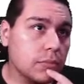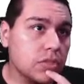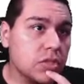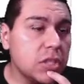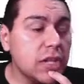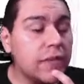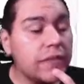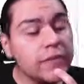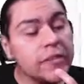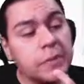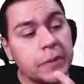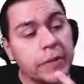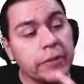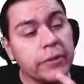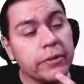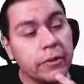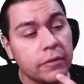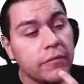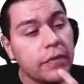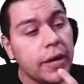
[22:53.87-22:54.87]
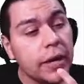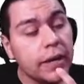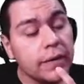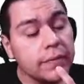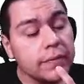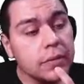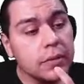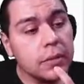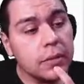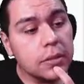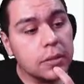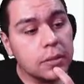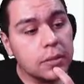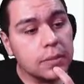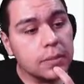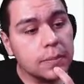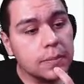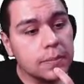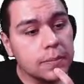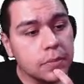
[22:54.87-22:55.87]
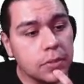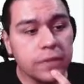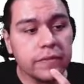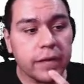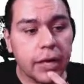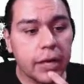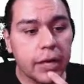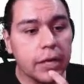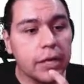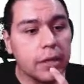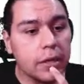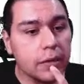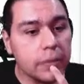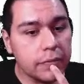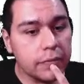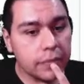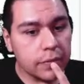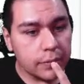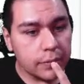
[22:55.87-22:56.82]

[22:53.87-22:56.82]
7's bigger than 5, so I've got enough.